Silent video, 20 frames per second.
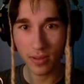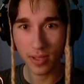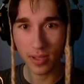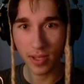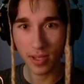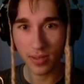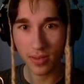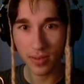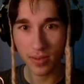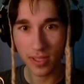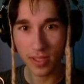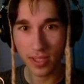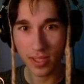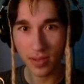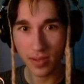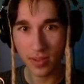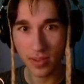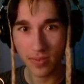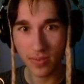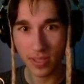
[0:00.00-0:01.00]
Otherwise, I
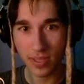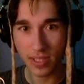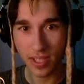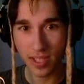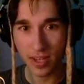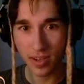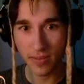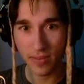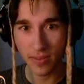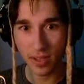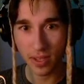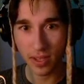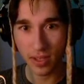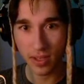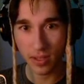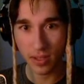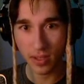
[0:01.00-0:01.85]
would have been terrified.